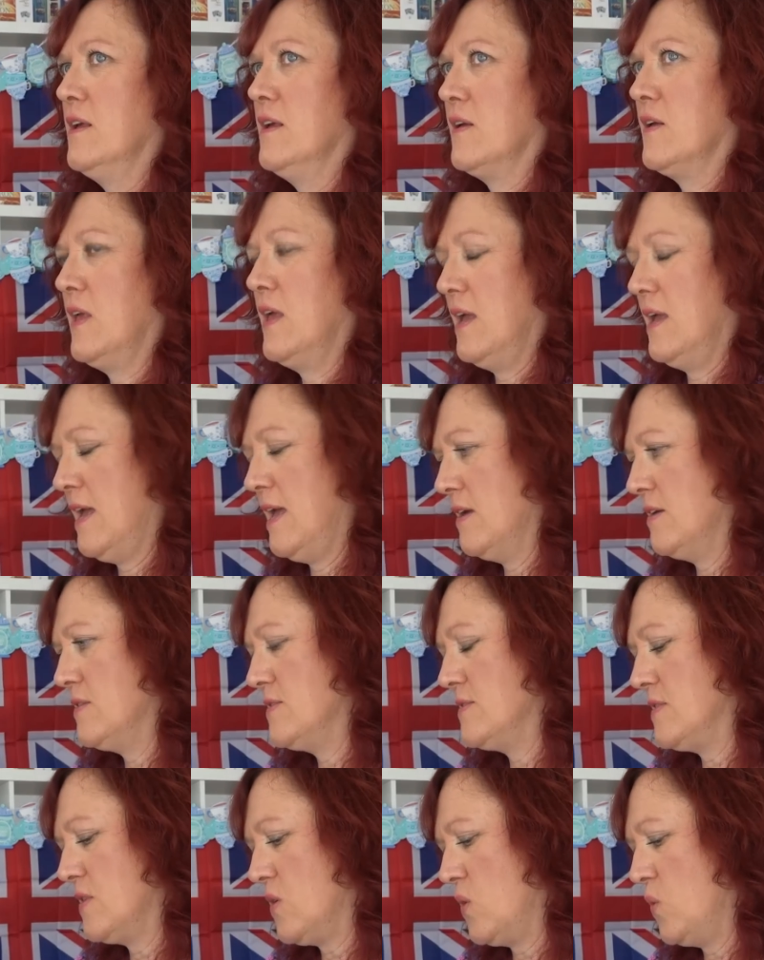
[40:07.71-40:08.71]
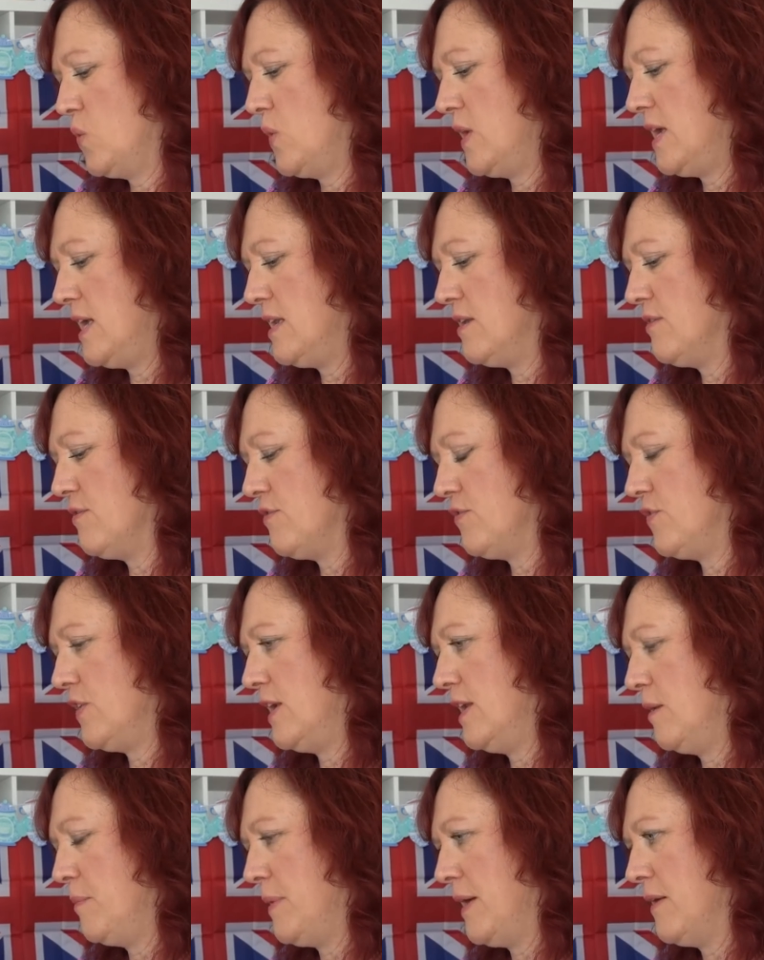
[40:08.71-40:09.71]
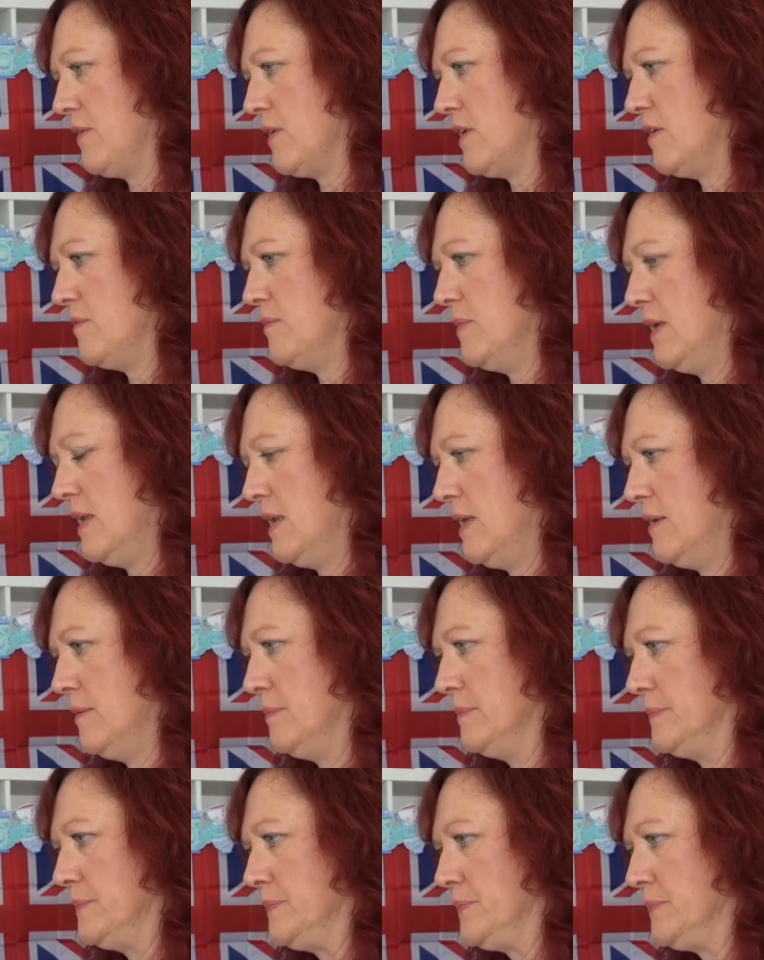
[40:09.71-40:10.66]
Okay, how does the Queen feel about Camilla?